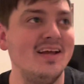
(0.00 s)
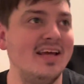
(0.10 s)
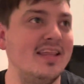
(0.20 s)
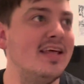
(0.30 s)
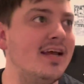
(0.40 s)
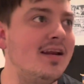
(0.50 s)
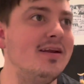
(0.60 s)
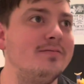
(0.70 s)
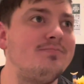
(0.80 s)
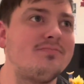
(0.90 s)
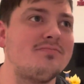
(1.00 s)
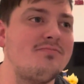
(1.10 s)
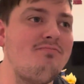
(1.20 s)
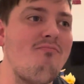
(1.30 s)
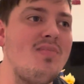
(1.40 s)
And then
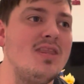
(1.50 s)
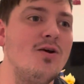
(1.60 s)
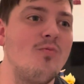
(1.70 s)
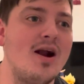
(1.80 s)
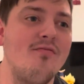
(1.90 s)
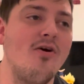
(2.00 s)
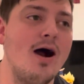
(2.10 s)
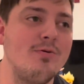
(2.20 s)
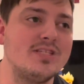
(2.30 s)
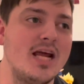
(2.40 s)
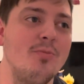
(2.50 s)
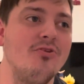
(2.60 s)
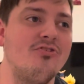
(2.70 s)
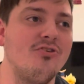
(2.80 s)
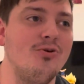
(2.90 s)
whenever I was able
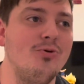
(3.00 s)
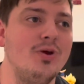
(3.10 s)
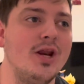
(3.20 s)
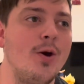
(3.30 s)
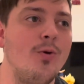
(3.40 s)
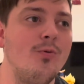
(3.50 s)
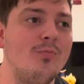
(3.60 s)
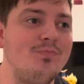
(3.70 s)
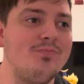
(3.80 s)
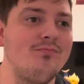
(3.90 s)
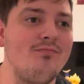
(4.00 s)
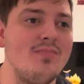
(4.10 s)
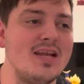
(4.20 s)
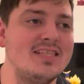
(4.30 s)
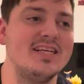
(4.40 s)
to,
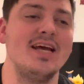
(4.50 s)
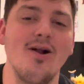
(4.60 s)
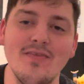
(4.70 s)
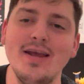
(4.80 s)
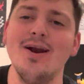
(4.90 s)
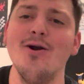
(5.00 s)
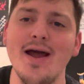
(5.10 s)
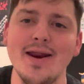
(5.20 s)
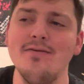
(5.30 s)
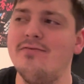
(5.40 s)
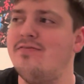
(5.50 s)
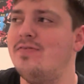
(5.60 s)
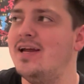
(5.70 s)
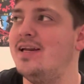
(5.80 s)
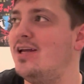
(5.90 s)
to get on the internet
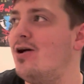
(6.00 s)
and